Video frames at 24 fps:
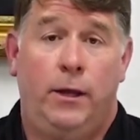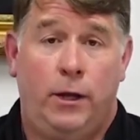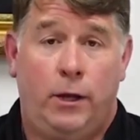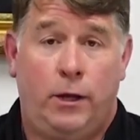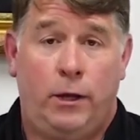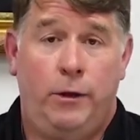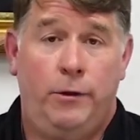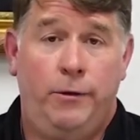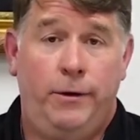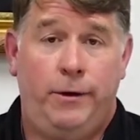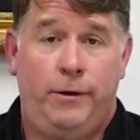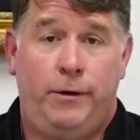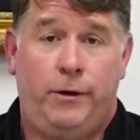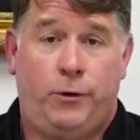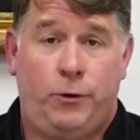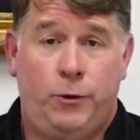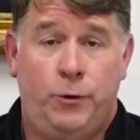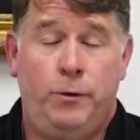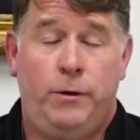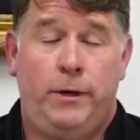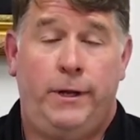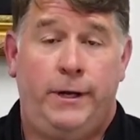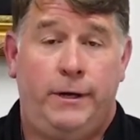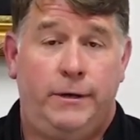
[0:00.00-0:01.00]

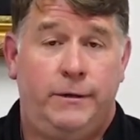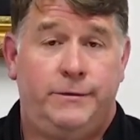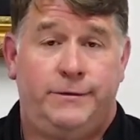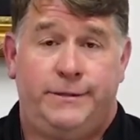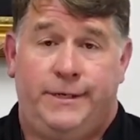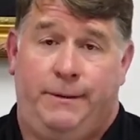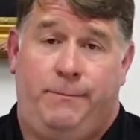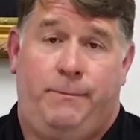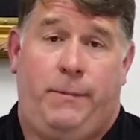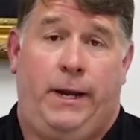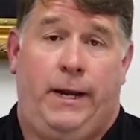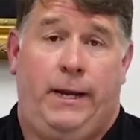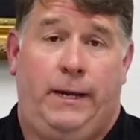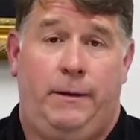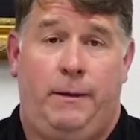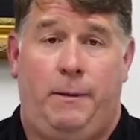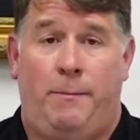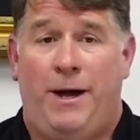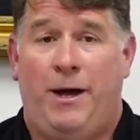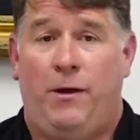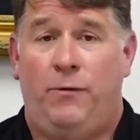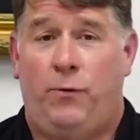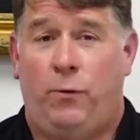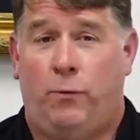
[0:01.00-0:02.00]
Crew leaders can make
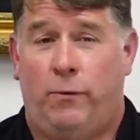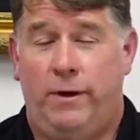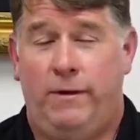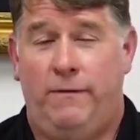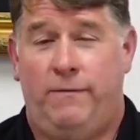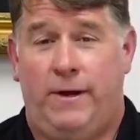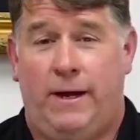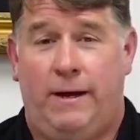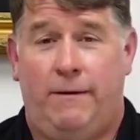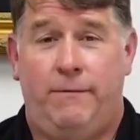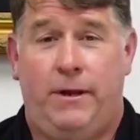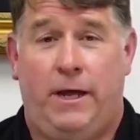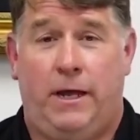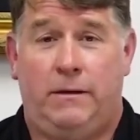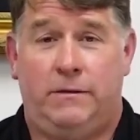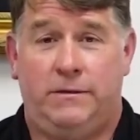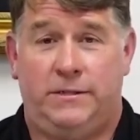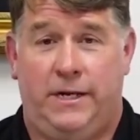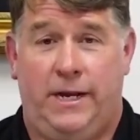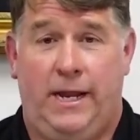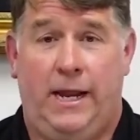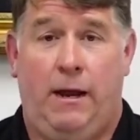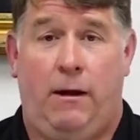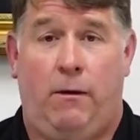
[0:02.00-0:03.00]
about
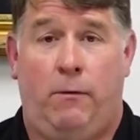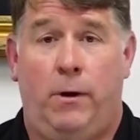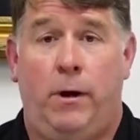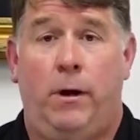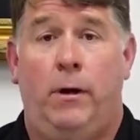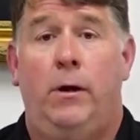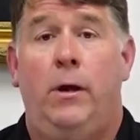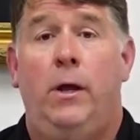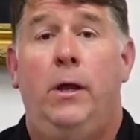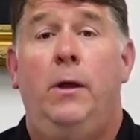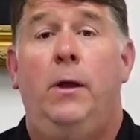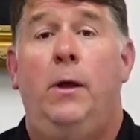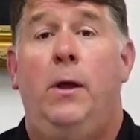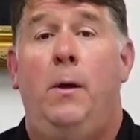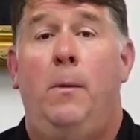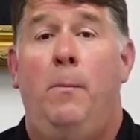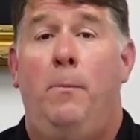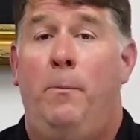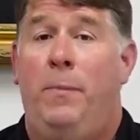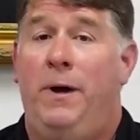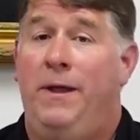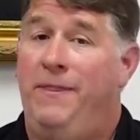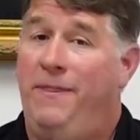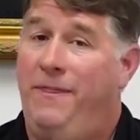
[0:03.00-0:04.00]
$25 an hour,
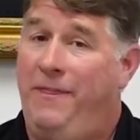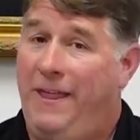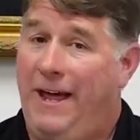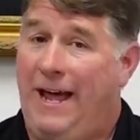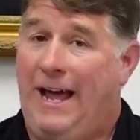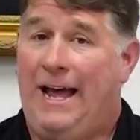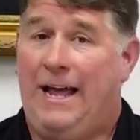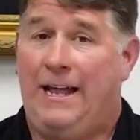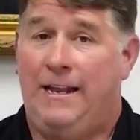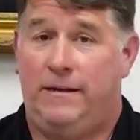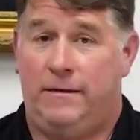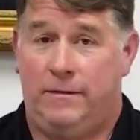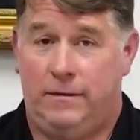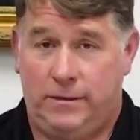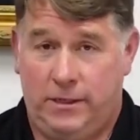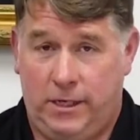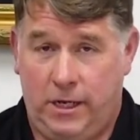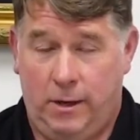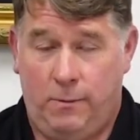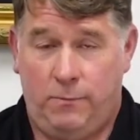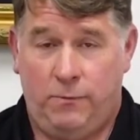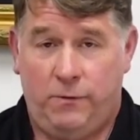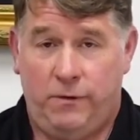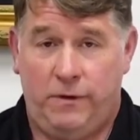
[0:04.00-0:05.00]
but that
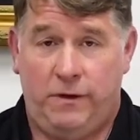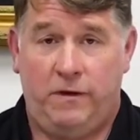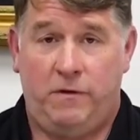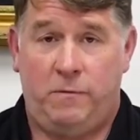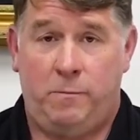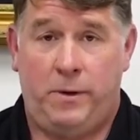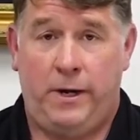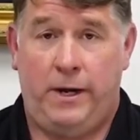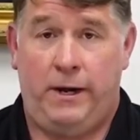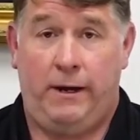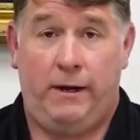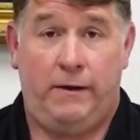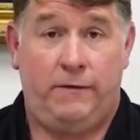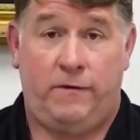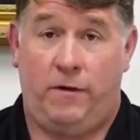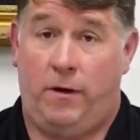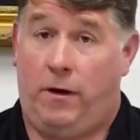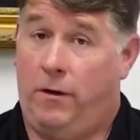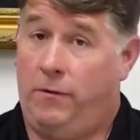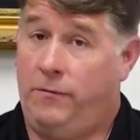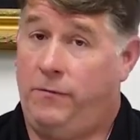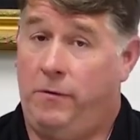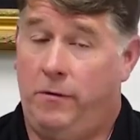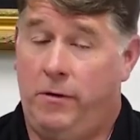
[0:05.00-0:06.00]
comes with experience. It
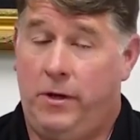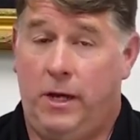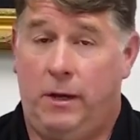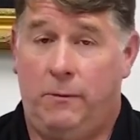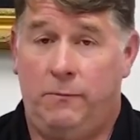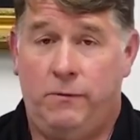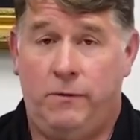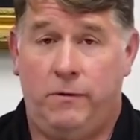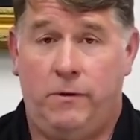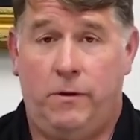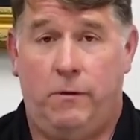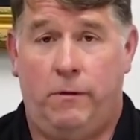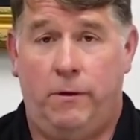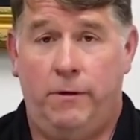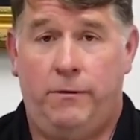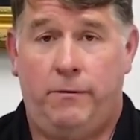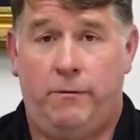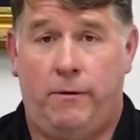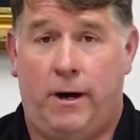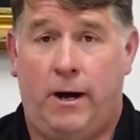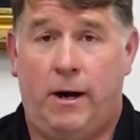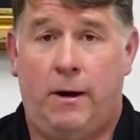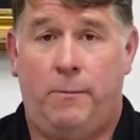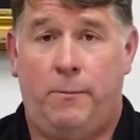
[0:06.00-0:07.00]
also comes with going
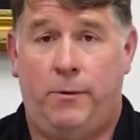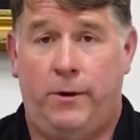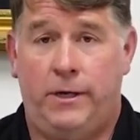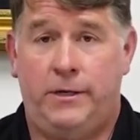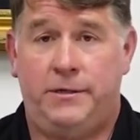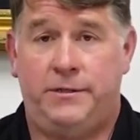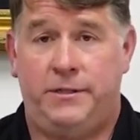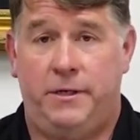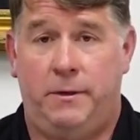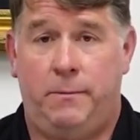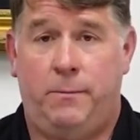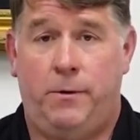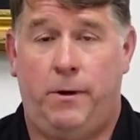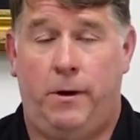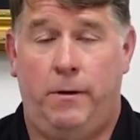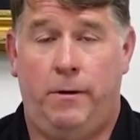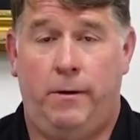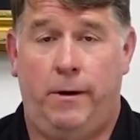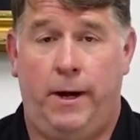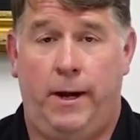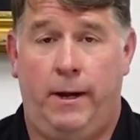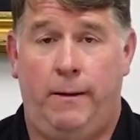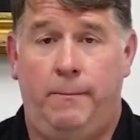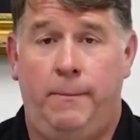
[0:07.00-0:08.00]
through our apprenticeship
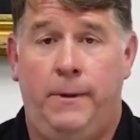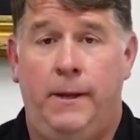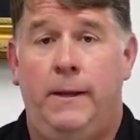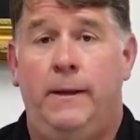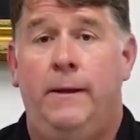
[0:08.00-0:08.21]
program.